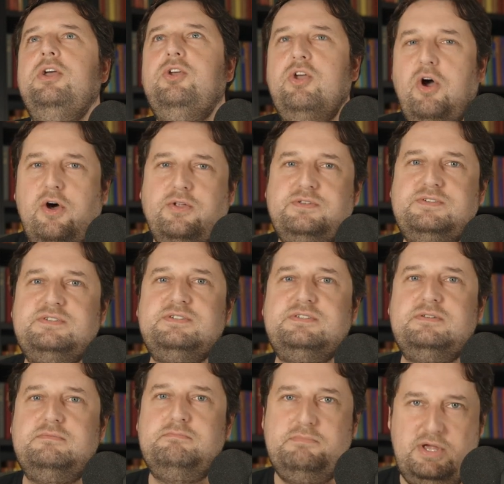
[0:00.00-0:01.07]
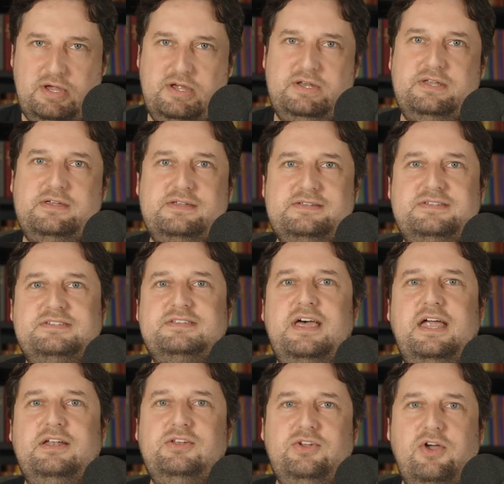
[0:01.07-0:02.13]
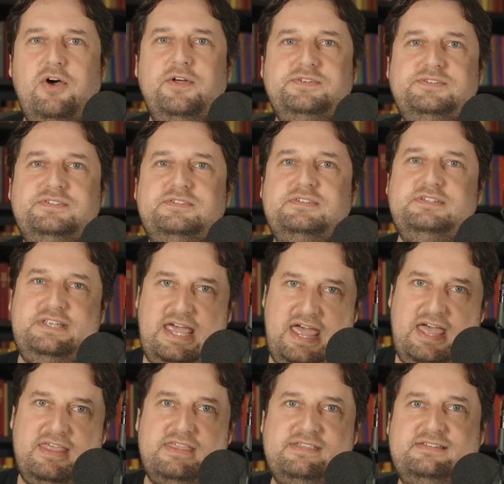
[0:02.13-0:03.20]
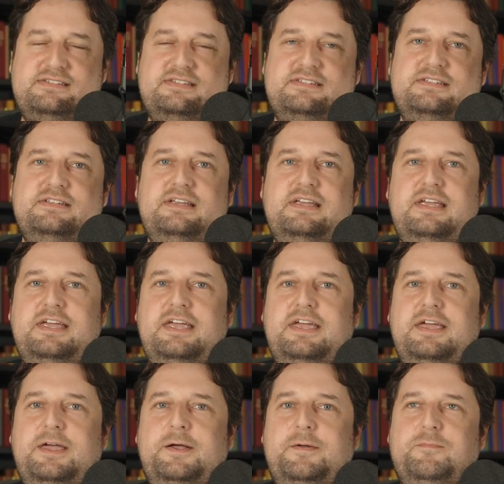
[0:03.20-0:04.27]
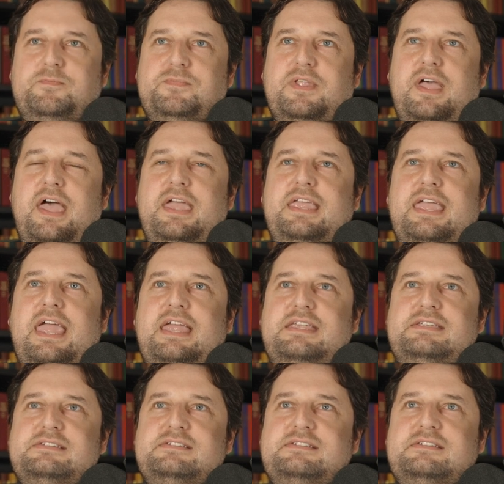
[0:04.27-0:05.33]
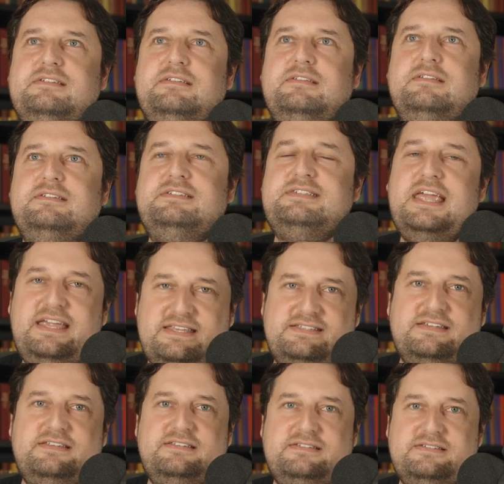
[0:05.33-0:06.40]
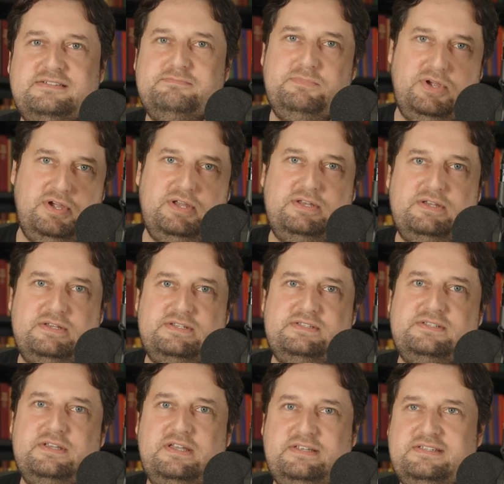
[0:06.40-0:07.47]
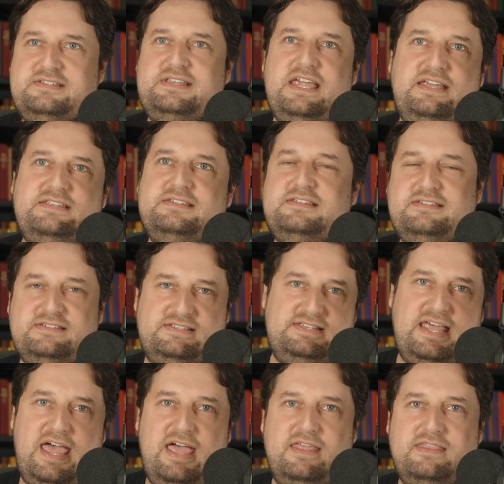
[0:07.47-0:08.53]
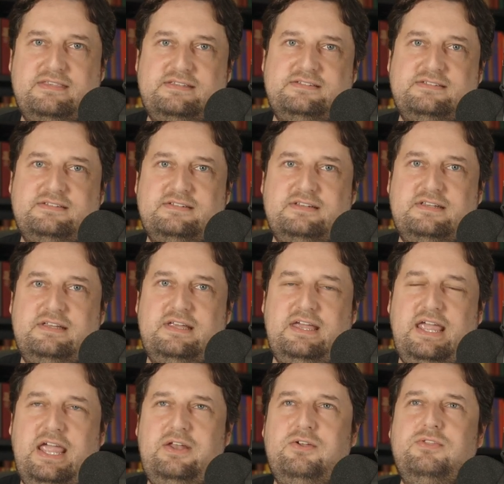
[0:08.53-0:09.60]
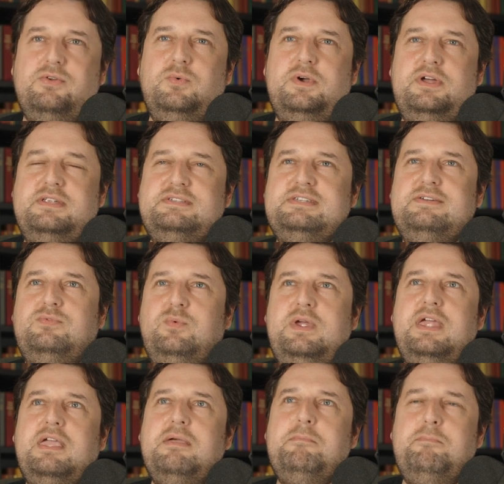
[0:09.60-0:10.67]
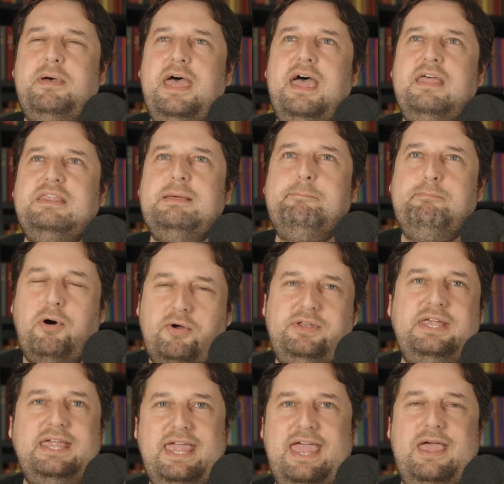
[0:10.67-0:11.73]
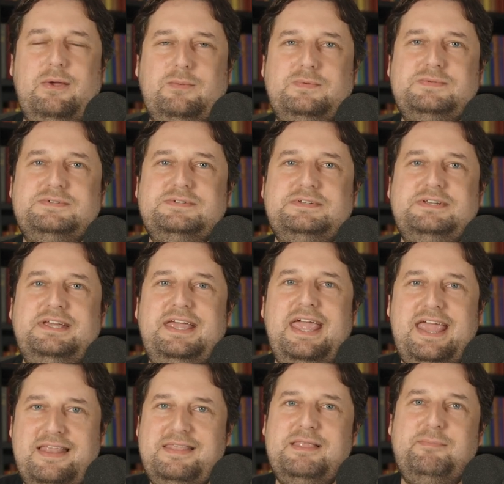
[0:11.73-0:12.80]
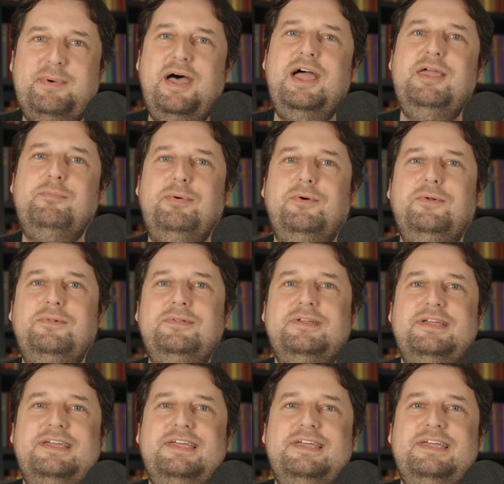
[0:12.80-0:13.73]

God's murders and God's deaths against Satan's murders and Satan's deaths. In other words, if we compare the body count in the Bible